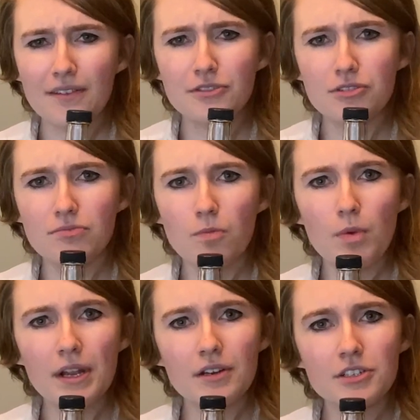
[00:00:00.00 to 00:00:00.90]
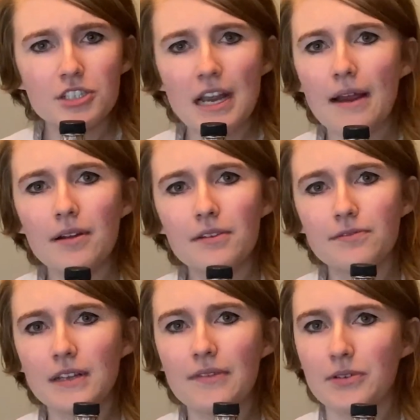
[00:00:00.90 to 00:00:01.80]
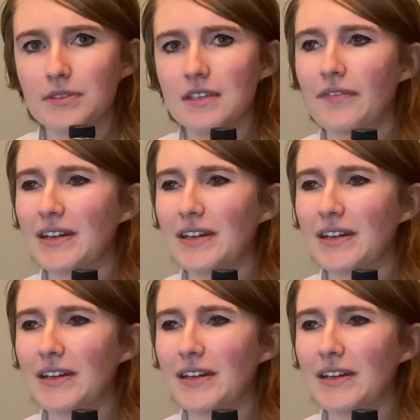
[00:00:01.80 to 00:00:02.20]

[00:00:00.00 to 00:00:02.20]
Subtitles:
of weird cherry flavored stuff.